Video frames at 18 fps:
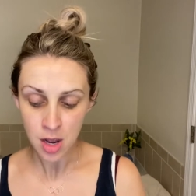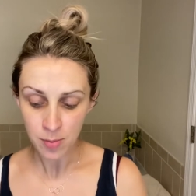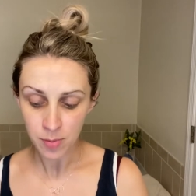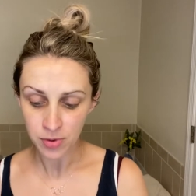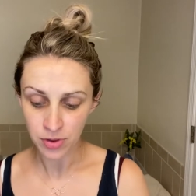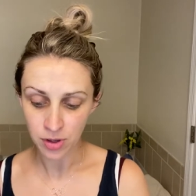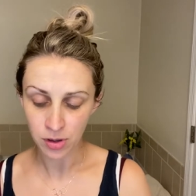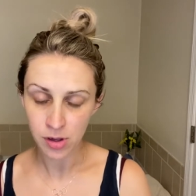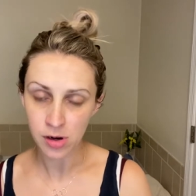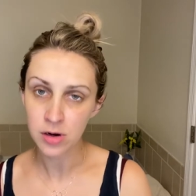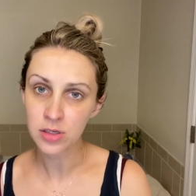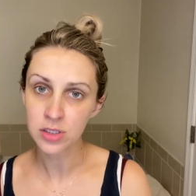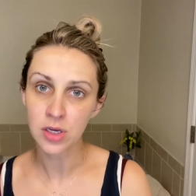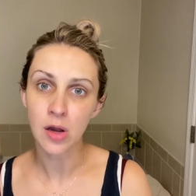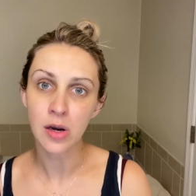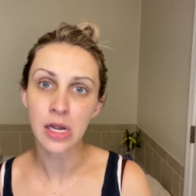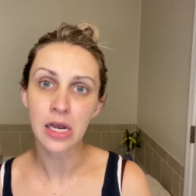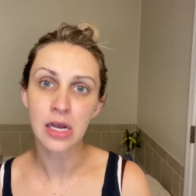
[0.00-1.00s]
but the
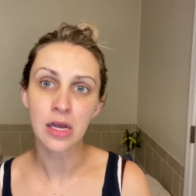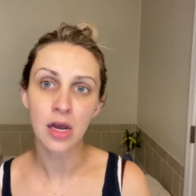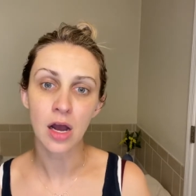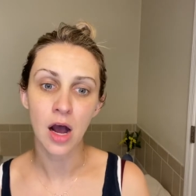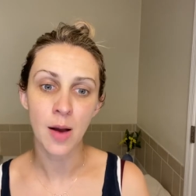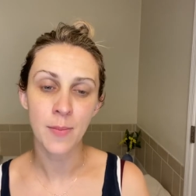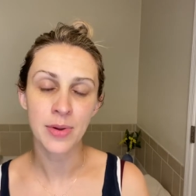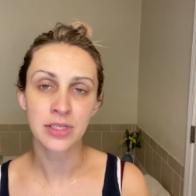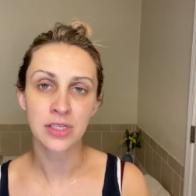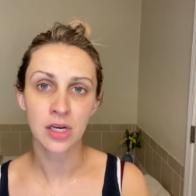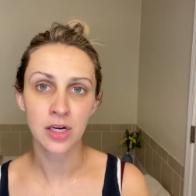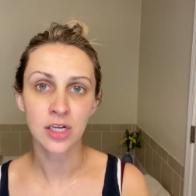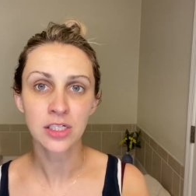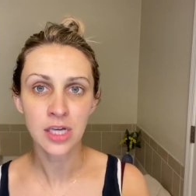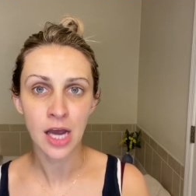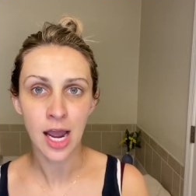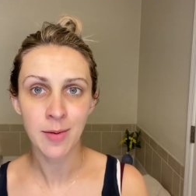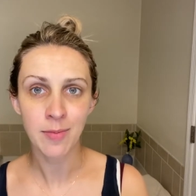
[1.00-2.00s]
Clarisonic, it's on a
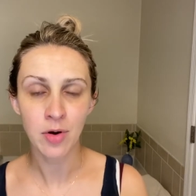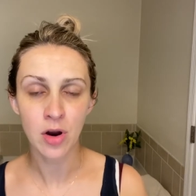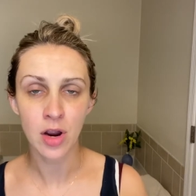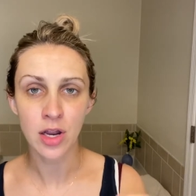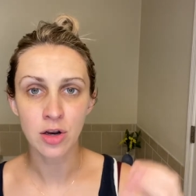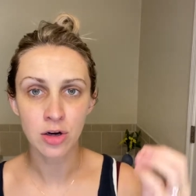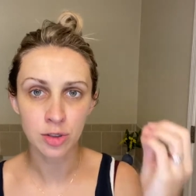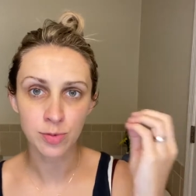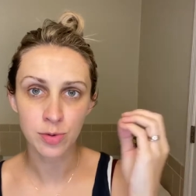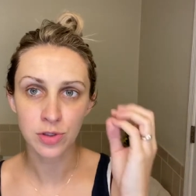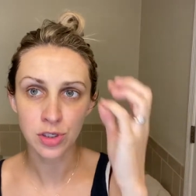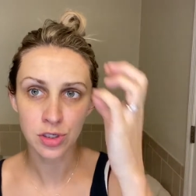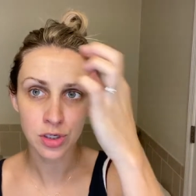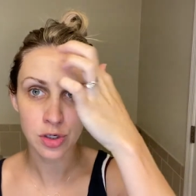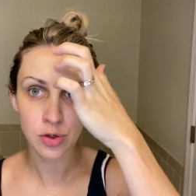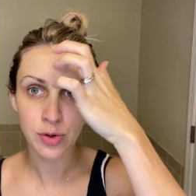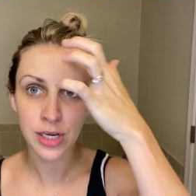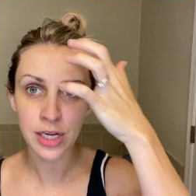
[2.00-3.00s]
timer and you're supposed to
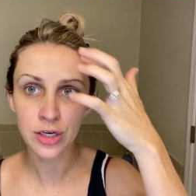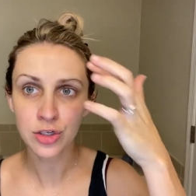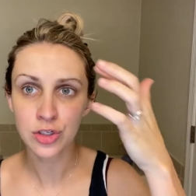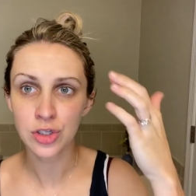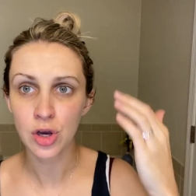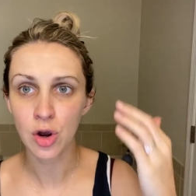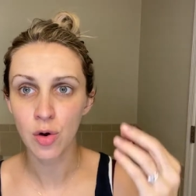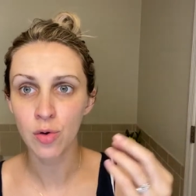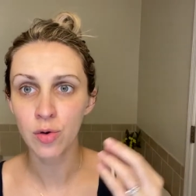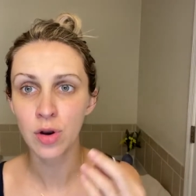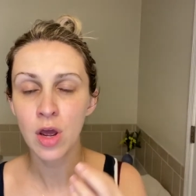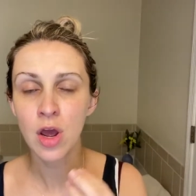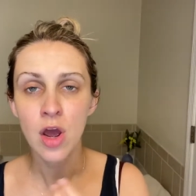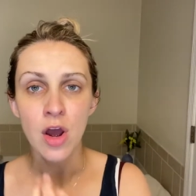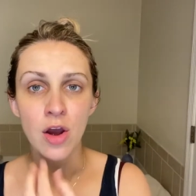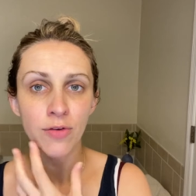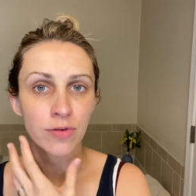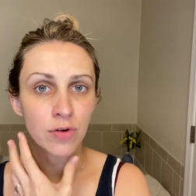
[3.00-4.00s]
do each zone
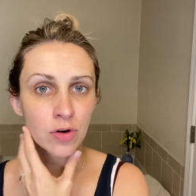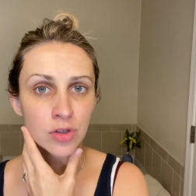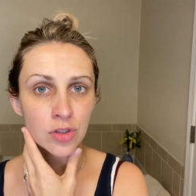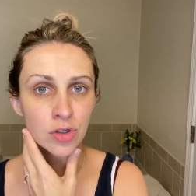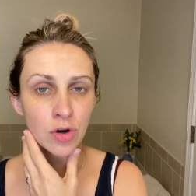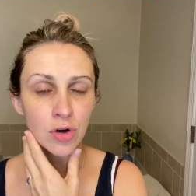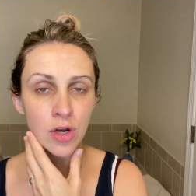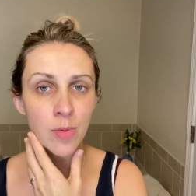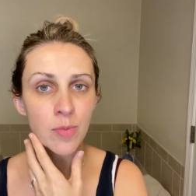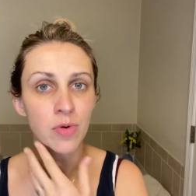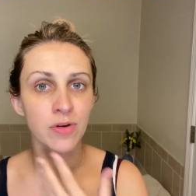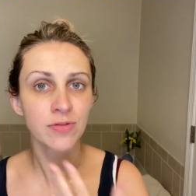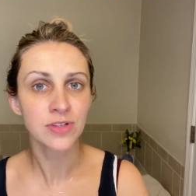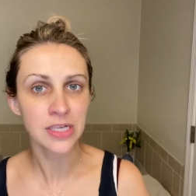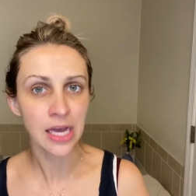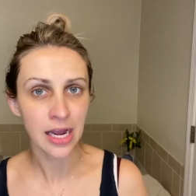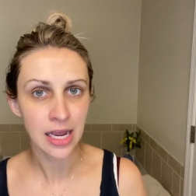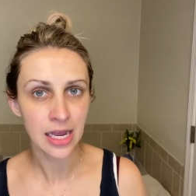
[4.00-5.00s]
for a certain number of
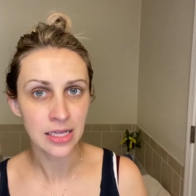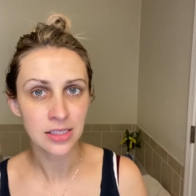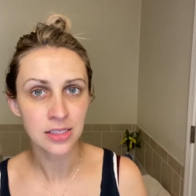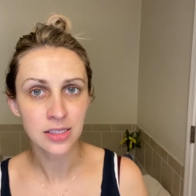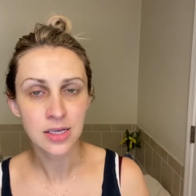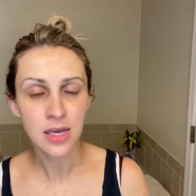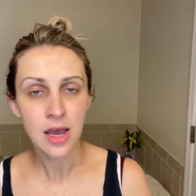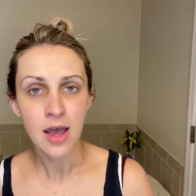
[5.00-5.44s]
seconds.